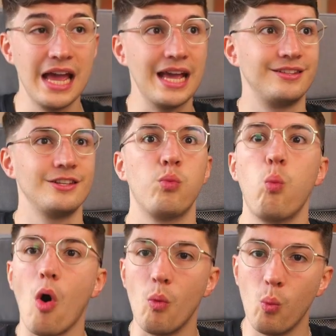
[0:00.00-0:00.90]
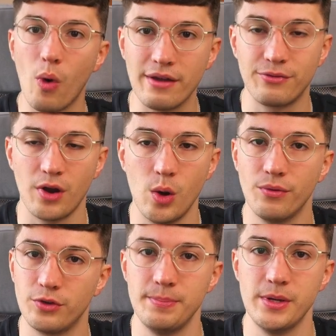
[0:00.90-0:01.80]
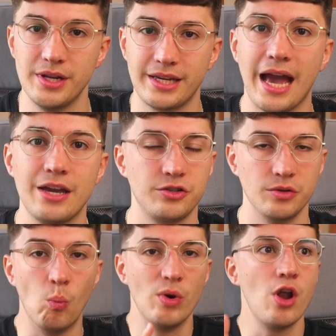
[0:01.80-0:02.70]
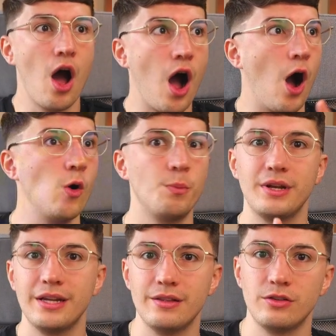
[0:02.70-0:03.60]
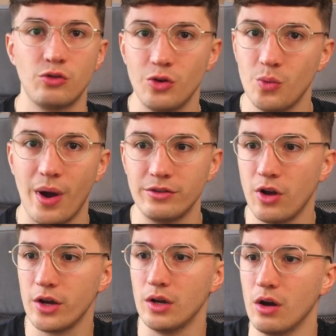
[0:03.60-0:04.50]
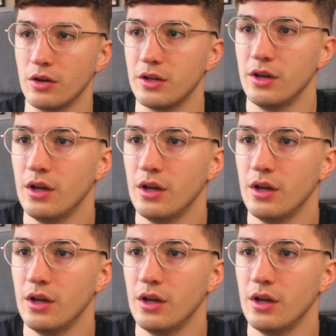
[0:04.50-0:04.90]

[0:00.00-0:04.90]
It's this one-way flow of communication. We're not opening in this two-way dialogue.